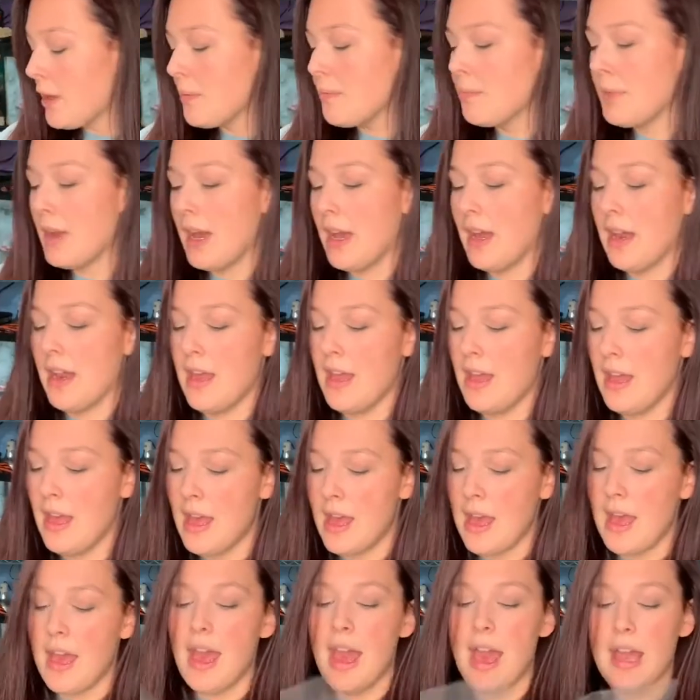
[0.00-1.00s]
But
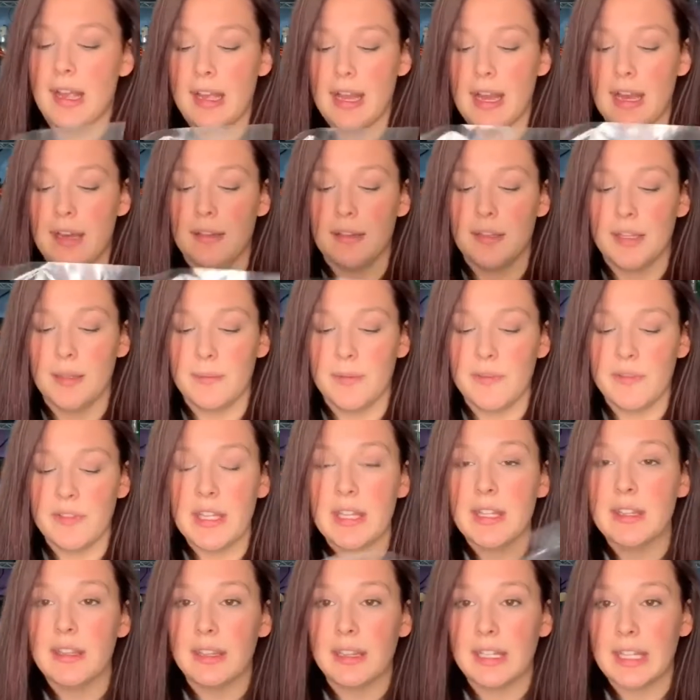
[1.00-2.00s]
I got some of
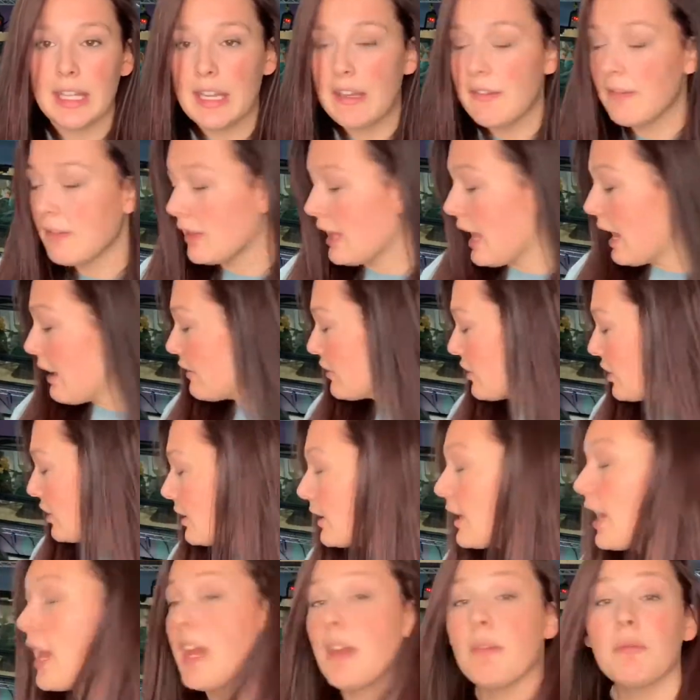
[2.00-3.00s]
these leaves. A lot of it just
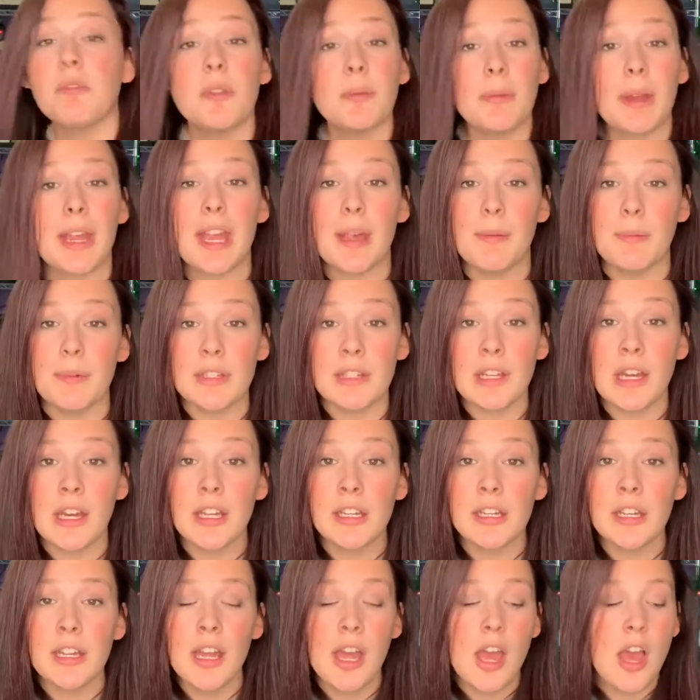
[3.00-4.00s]
came from Amazon.